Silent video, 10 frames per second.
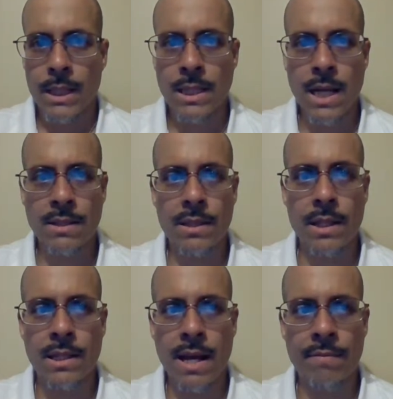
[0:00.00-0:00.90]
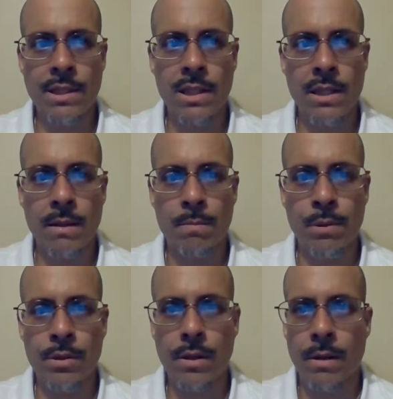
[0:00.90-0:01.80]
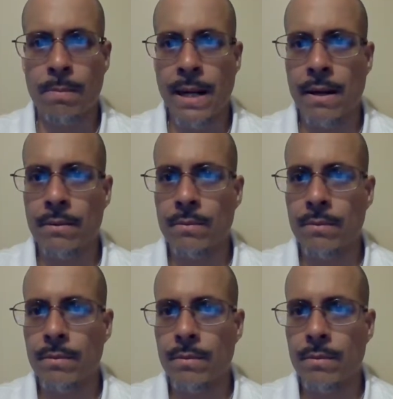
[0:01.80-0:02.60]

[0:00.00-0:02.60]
It's obviously a book about